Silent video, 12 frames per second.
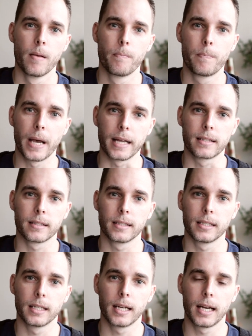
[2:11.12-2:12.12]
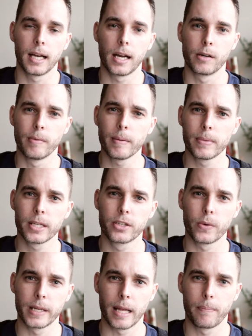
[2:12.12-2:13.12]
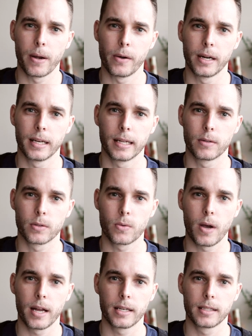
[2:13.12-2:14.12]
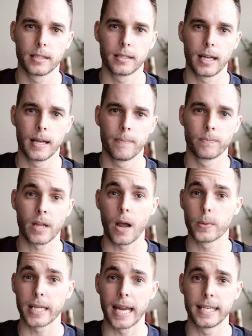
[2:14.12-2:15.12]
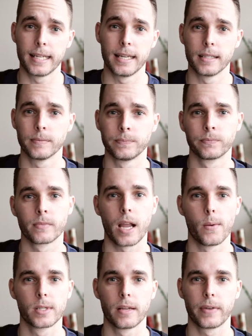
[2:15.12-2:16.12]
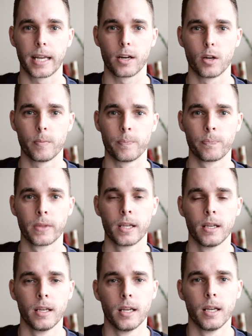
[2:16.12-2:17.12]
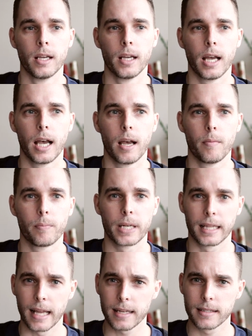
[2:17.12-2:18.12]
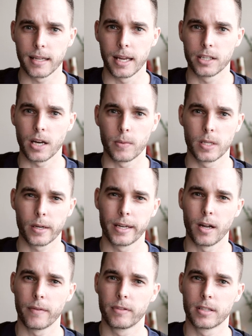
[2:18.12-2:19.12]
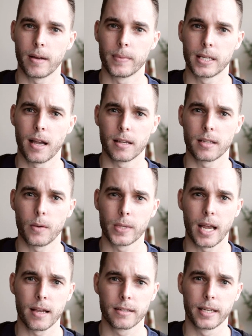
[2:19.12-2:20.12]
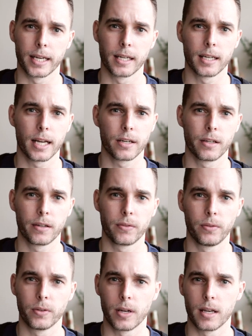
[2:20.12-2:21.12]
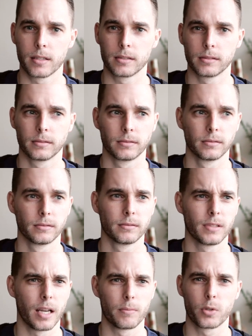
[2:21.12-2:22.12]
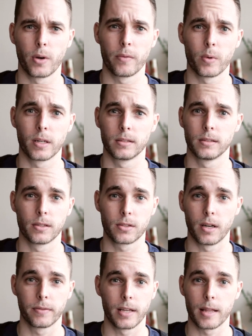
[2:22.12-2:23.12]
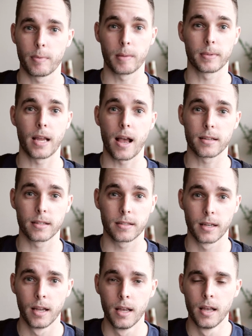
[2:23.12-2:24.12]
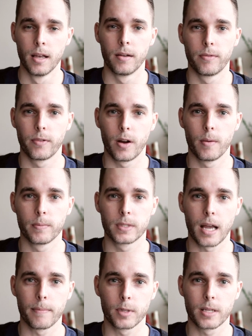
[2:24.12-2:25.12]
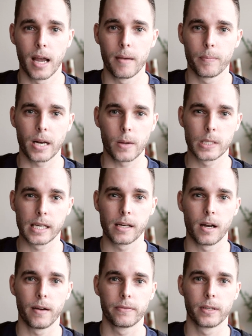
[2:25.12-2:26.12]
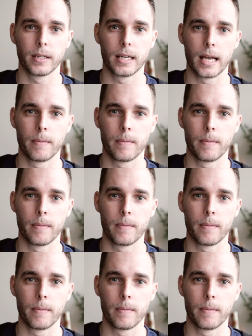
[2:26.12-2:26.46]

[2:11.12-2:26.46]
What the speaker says: But I remember during that period, it was quite. I was 18. I was living at home. But at that stage, I was looking after someone's house. I was house sitting. I don't know if you guys. I'm sure everyone looks after other people's houses from time to time. But I was looking after